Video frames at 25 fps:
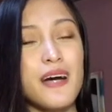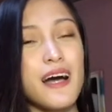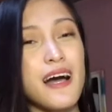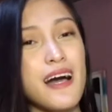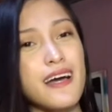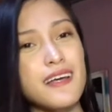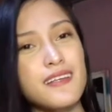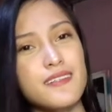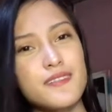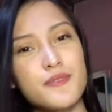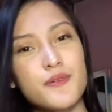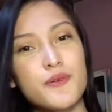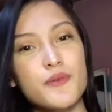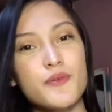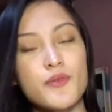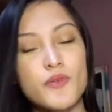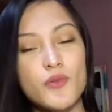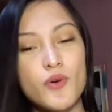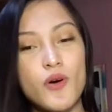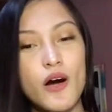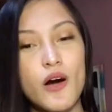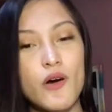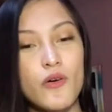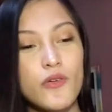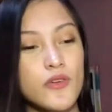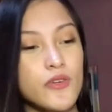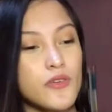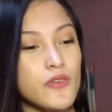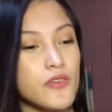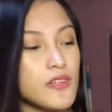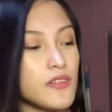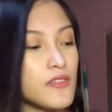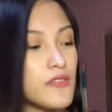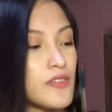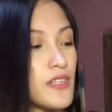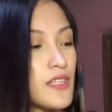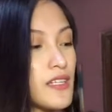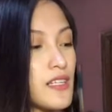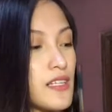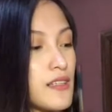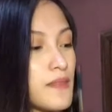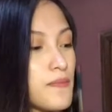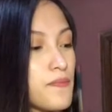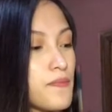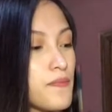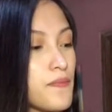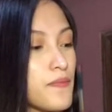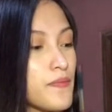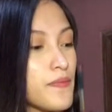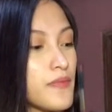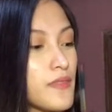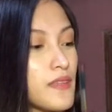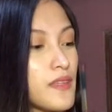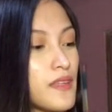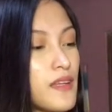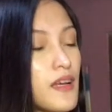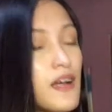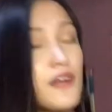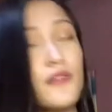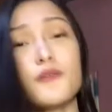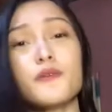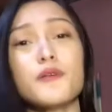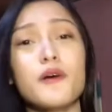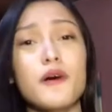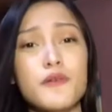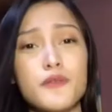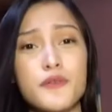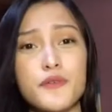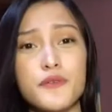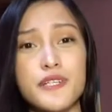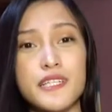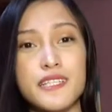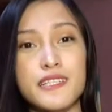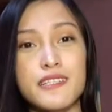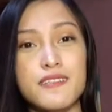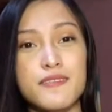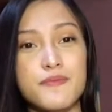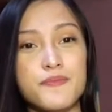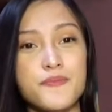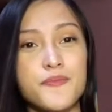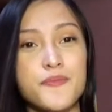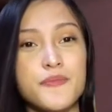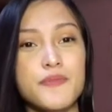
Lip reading: I don't know how you can read it. I don't know how to read it.